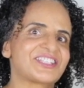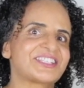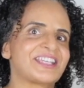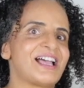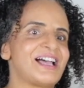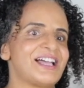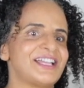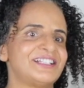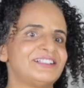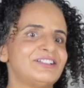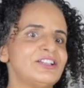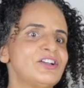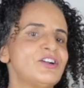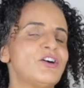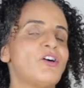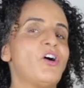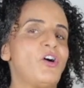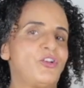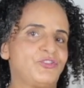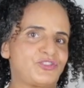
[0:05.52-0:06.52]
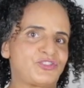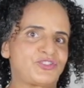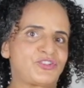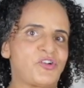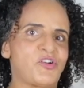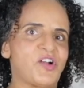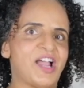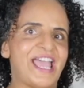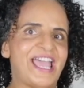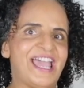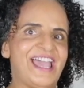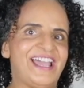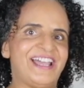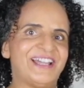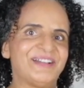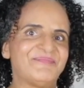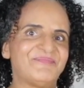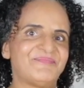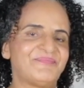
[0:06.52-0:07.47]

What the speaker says: style on short hair.